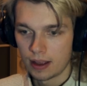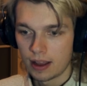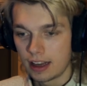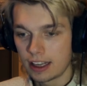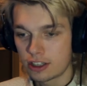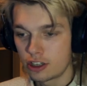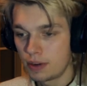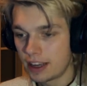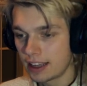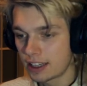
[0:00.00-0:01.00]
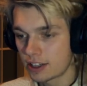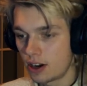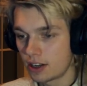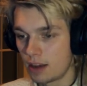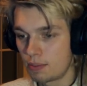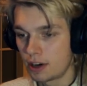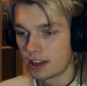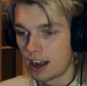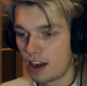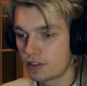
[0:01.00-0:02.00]
And let's duplicate this node and put
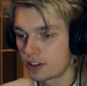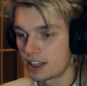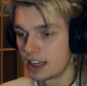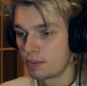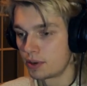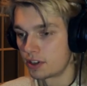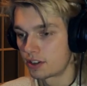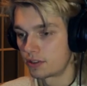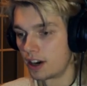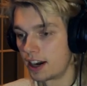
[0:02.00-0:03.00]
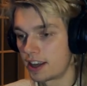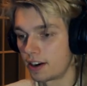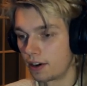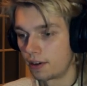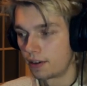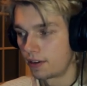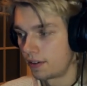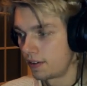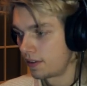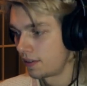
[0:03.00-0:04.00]
it after the input right here.
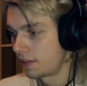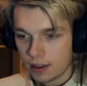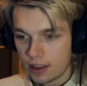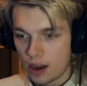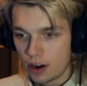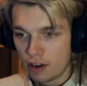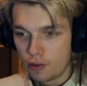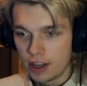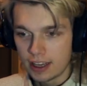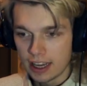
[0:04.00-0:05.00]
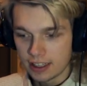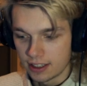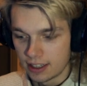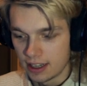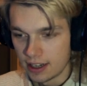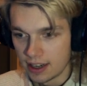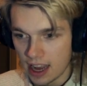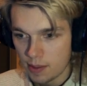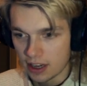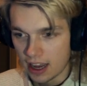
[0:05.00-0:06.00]
Now, if we get the
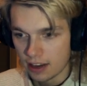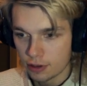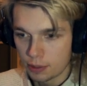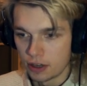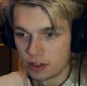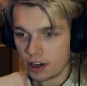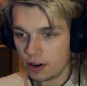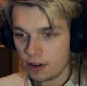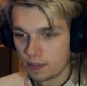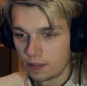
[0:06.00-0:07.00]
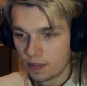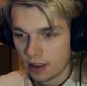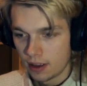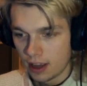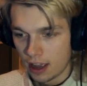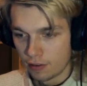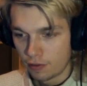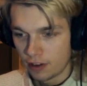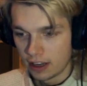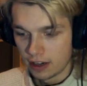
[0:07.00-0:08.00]
named attribute node and
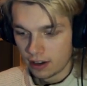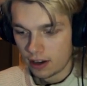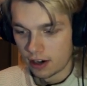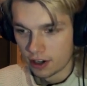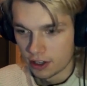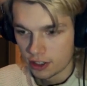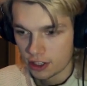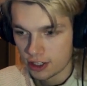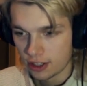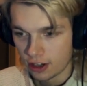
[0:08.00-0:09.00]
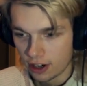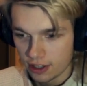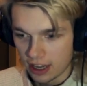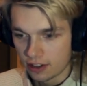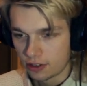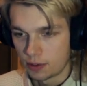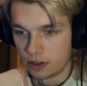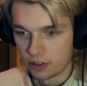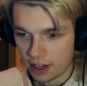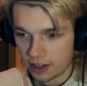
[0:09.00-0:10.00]
fill in our start
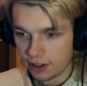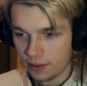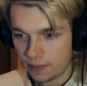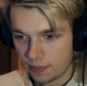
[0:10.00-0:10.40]
attribute right here.